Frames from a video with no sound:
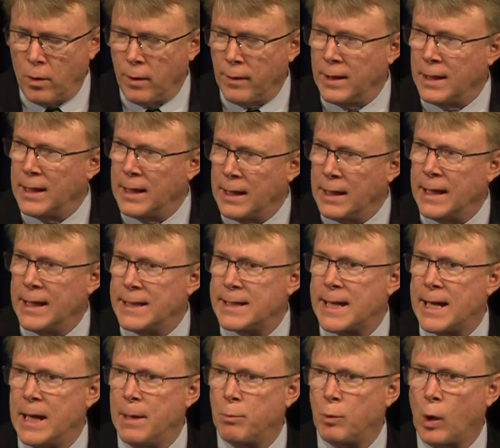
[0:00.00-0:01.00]
on these
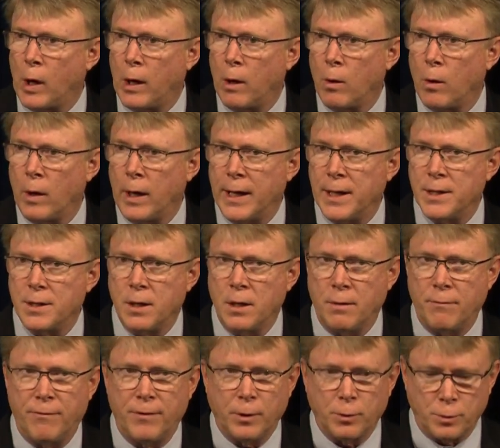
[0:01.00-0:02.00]
key priorities
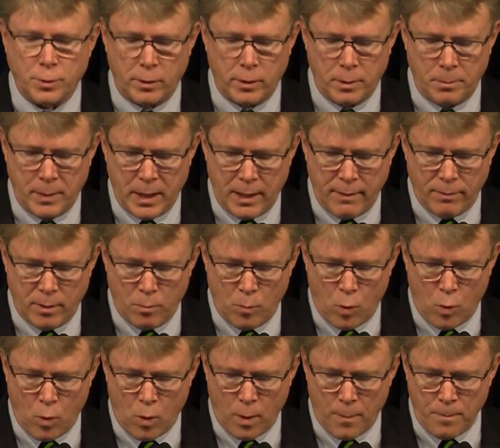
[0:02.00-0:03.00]
and filter them even
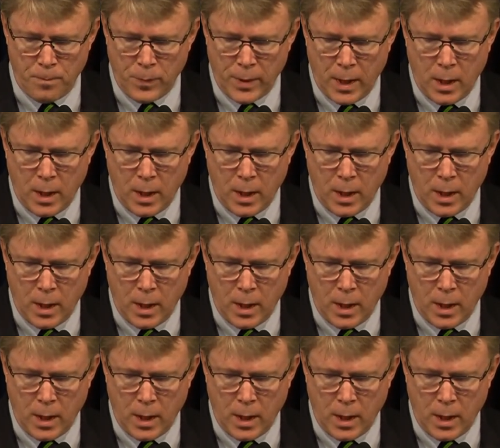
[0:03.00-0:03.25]
more.